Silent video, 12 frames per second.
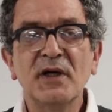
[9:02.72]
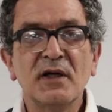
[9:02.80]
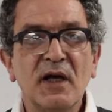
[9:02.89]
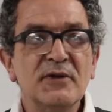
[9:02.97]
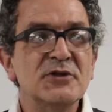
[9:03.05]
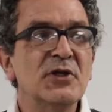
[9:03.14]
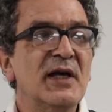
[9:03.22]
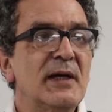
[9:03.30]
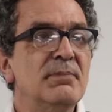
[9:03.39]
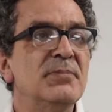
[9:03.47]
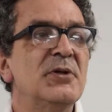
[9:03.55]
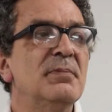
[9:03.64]
are going to
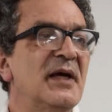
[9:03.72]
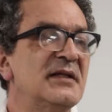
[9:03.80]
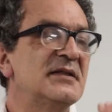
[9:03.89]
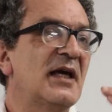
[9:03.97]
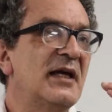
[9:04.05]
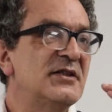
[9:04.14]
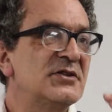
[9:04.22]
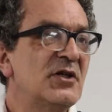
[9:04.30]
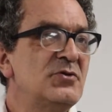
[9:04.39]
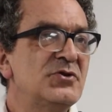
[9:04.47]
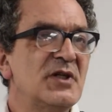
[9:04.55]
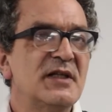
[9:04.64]
implement a
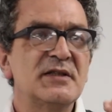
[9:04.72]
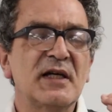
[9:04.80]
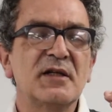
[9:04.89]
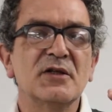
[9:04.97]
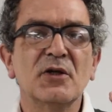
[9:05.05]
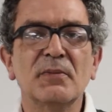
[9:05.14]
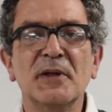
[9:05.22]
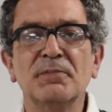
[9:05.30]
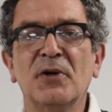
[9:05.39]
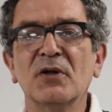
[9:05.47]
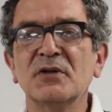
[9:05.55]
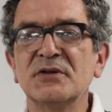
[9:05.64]
socialist economic
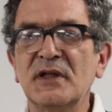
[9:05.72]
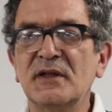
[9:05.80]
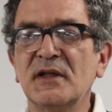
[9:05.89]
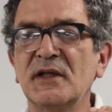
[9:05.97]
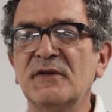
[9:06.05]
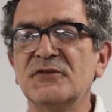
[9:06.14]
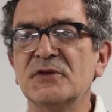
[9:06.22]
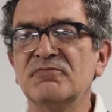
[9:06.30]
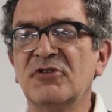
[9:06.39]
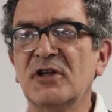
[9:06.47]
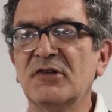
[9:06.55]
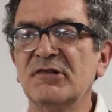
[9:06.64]
policy that gives a
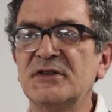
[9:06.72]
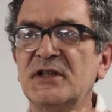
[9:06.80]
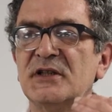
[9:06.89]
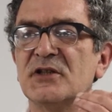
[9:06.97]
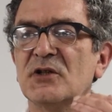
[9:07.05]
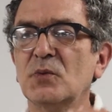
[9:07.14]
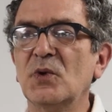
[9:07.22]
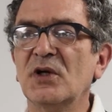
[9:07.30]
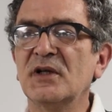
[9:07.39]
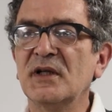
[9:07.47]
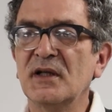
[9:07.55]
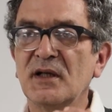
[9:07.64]
priority to the
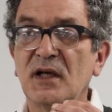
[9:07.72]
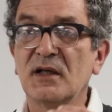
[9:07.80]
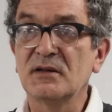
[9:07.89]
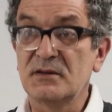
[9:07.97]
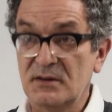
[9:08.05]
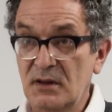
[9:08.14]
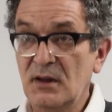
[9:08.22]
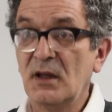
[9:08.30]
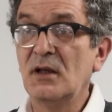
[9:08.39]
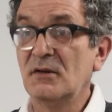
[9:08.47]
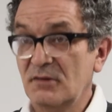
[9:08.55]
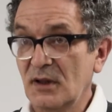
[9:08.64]
working class.
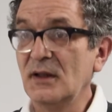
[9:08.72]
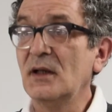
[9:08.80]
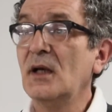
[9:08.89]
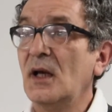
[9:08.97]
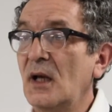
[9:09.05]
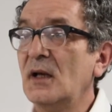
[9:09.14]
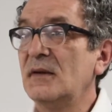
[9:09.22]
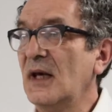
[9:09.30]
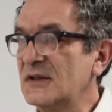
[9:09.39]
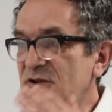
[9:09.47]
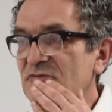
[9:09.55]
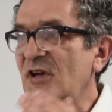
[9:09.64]
Right?
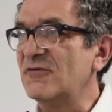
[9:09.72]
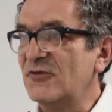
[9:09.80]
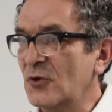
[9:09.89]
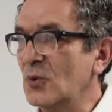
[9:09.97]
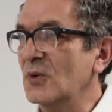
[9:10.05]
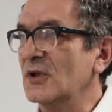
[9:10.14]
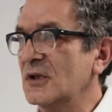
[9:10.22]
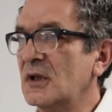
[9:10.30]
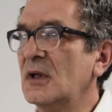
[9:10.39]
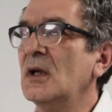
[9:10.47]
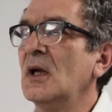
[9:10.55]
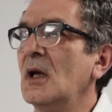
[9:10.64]
That's straightforward.
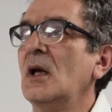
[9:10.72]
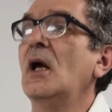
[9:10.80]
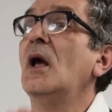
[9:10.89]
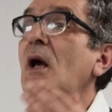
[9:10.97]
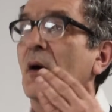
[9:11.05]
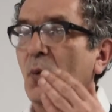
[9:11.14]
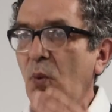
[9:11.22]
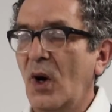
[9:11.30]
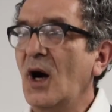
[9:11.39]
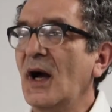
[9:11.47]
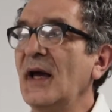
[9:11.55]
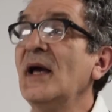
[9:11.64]

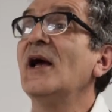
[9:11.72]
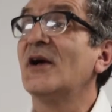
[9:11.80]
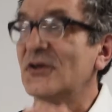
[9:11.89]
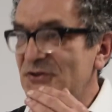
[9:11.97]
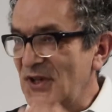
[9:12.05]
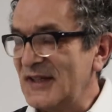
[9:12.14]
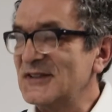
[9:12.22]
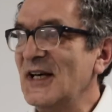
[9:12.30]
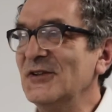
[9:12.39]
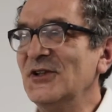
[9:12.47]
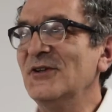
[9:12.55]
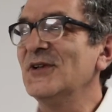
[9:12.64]
Why? Because that's our
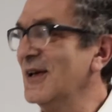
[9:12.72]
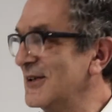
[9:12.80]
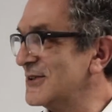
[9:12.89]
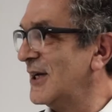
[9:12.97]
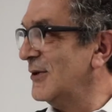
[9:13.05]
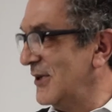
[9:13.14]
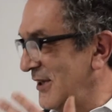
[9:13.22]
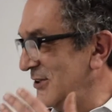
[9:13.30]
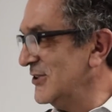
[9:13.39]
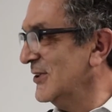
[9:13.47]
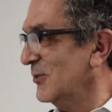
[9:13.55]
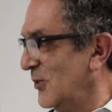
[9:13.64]
new class
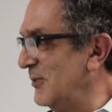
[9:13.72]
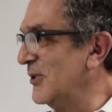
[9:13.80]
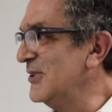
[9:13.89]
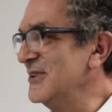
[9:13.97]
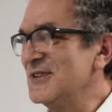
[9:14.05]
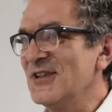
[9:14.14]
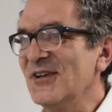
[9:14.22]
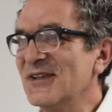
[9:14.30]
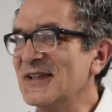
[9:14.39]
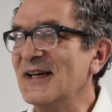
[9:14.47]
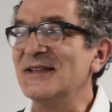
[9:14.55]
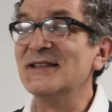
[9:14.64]
coalition and we will
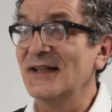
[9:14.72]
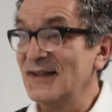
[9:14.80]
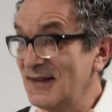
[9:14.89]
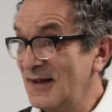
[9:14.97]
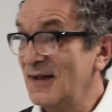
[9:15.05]
consolidate it.